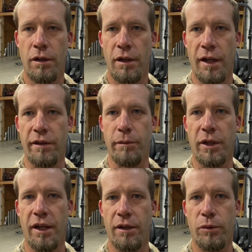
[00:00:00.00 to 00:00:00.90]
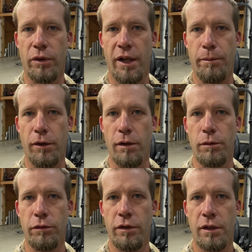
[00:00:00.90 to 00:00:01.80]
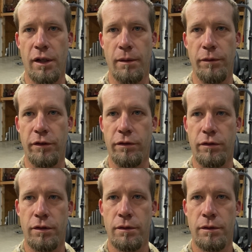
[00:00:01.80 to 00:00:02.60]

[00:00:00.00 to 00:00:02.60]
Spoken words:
anything mechanical can have problems. This